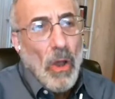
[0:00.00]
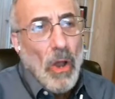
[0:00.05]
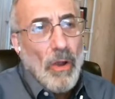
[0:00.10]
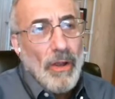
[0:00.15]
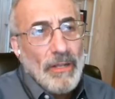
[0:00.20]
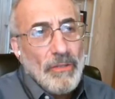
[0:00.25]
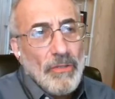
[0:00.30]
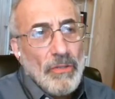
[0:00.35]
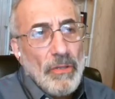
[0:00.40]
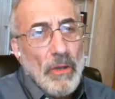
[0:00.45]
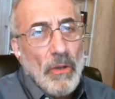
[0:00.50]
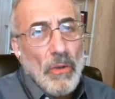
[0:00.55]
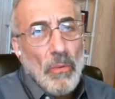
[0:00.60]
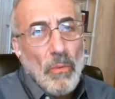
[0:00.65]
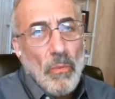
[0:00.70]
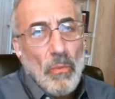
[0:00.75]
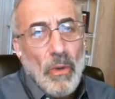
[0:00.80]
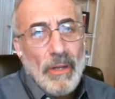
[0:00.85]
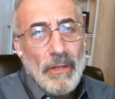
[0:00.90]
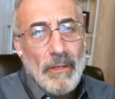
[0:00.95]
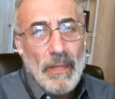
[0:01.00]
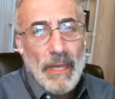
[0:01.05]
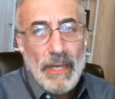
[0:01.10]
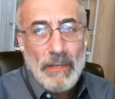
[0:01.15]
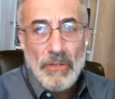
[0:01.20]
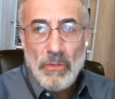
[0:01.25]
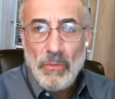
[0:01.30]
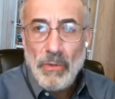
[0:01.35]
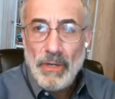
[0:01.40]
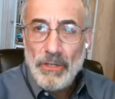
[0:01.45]
All right, so one
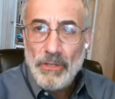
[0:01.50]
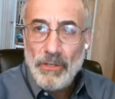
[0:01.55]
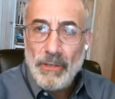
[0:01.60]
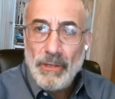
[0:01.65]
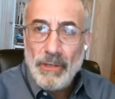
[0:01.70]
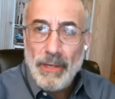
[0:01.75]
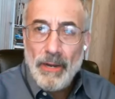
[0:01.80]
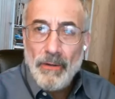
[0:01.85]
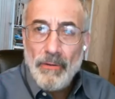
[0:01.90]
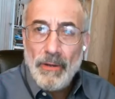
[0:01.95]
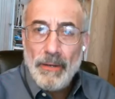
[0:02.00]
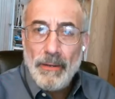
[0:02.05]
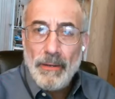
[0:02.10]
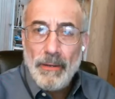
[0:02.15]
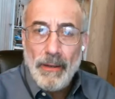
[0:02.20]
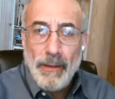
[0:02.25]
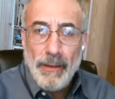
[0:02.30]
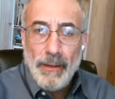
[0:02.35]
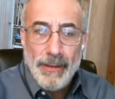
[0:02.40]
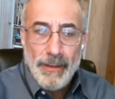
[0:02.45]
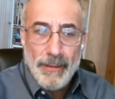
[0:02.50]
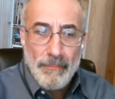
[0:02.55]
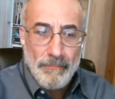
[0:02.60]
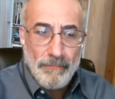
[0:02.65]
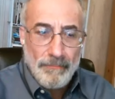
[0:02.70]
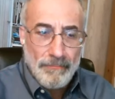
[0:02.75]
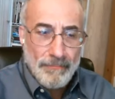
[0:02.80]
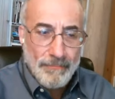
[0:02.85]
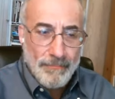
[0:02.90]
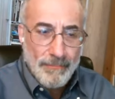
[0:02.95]
last question, Darren.
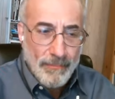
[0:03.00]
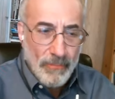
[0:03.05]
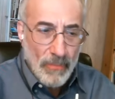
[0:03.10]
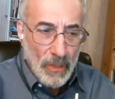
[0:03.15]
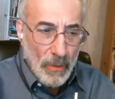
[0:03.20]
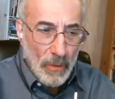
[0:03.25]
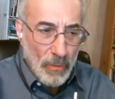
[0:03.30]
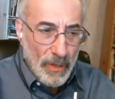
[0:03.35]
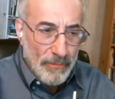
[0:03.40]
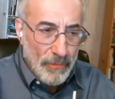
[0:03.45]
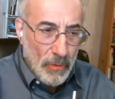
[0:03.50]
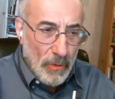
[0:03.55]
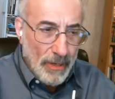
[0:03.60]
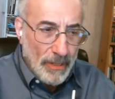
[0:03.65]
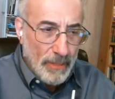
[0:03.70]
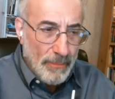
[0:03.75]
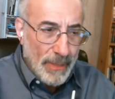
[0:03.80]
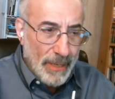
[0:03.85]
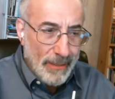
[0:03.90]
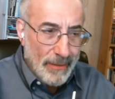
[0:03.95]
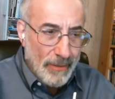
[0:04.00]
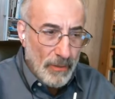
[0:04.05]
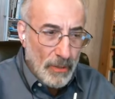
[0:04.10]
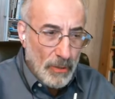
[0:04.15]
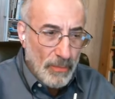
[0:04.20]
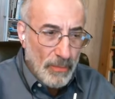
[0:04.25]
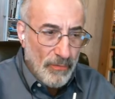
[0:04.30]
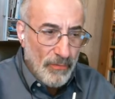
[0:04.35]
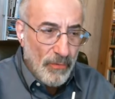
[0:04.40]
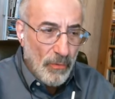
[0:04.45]
Um, we've talked about
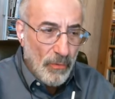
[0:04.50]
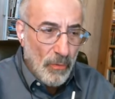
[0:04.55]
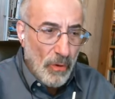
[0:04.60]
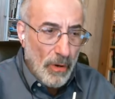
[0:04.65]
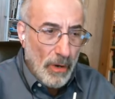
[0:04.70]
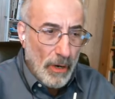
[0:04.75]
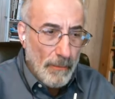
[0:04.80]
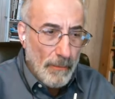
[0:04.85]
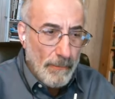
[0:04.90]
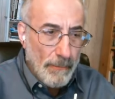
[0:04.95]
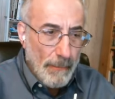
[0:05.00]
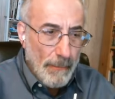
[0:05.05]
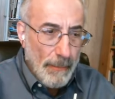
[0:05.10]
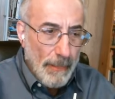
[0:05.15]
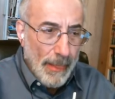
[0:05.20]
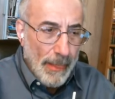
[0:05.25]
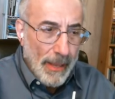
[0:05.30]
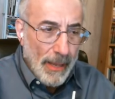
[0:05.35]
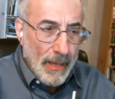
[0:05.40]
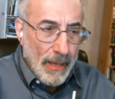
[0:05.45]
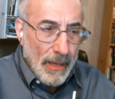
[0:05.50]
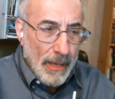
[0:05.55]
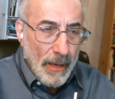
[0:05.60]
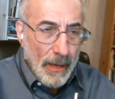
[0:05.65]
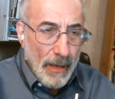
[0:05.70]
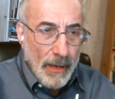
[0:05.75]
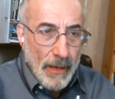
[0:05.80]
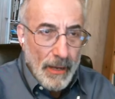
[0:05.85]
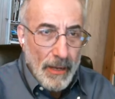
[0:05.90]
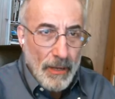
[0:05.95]
this before,
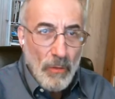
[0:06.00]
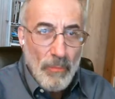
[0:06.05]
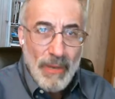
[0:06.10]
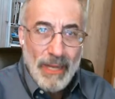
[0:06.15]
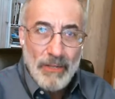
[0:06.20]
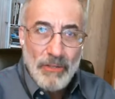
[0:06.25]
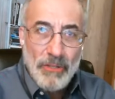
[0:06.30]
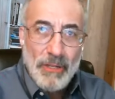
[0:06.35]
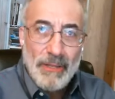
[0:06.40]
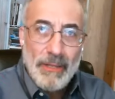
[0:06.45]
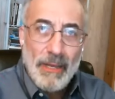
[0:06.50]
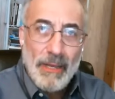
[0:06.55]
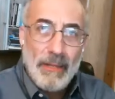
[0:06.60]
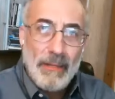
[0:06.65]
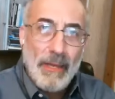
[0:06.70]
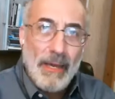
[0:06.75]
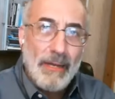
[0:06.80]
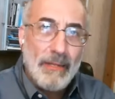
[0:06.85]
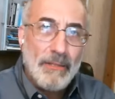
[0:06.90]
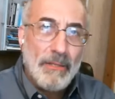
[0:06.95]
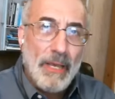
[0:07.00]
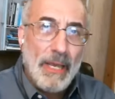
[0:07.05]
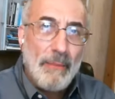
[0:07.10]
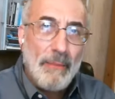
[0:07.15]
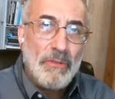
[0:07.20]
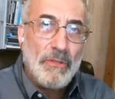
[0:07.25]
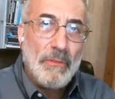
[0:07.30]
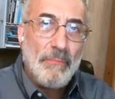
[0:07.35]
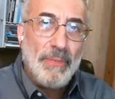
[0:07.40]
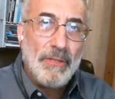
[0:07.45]
uh, you mentioned that a lot of
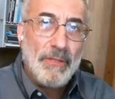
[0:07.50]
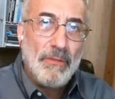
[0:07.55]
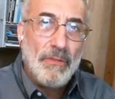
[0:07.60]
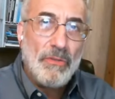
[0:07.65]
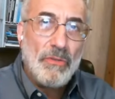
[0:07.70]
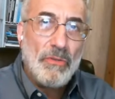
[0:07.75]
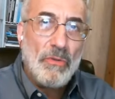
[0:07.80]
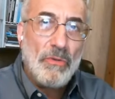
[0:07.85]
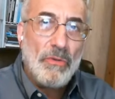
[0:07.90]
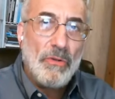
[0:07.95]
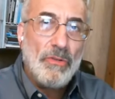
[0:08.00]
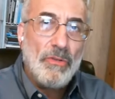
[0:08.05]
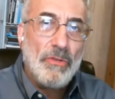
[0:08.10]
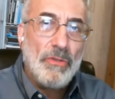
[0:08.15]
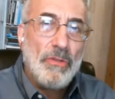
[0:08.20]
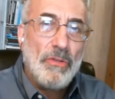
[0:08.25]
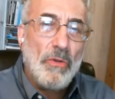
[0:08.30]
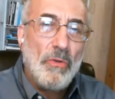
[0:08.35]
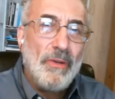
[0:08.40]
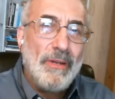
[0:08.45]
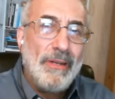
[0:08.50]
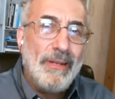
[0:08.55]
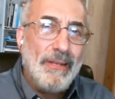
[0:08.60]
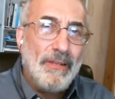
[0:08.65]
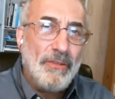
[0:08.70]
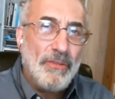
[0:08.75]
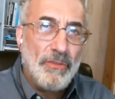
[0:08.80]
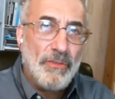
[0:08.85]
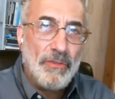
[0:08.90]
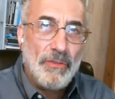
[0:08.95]
times the business owners don't
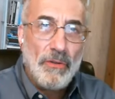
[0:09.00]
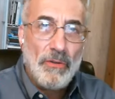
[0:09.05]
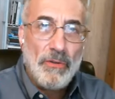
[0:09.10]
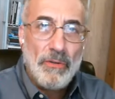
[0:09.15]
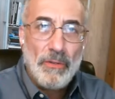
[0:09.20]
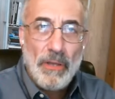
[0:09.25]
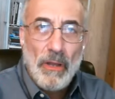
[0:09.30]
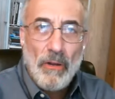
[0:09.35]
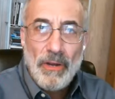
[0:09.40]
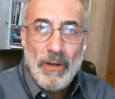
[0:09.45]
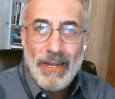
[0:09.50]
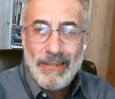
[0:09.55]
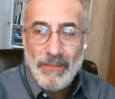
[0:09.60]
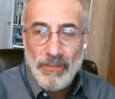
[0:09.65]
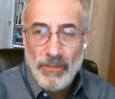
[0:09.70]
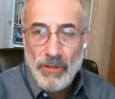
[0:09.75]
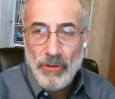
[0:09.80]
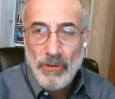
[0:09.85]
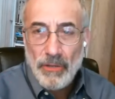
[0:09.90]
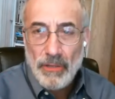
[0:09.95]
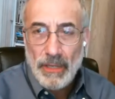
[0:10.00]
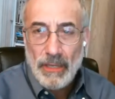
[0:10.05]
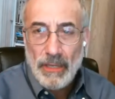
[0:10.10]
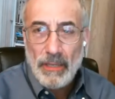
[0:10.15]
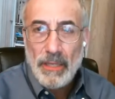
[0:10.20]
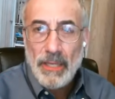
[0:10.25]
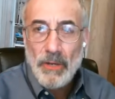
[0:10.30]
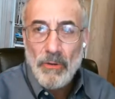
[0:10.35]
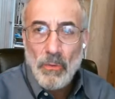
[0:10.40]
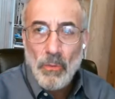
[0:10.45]
necessarily aren't necessarily
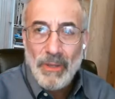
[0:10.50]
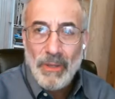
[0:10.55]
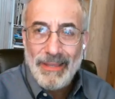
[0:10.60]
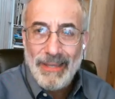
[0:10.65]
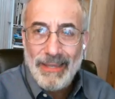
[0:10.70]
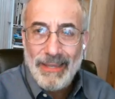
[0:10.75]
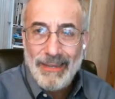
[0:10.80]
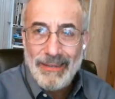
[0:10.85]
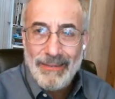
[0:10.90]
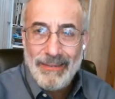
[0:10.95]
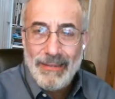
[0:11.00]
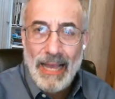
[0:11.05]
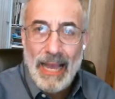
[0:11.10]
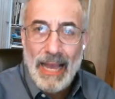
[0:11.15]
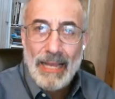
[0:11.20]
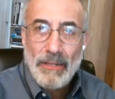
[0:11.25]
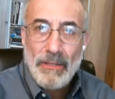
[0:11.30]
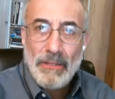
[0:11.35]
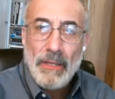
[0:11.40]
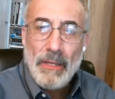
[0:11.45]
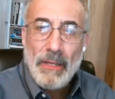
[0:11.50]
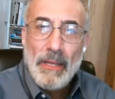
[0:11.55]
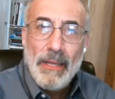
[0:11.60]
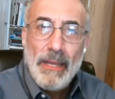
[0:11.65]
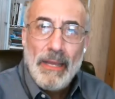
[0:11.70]
clear on what the exact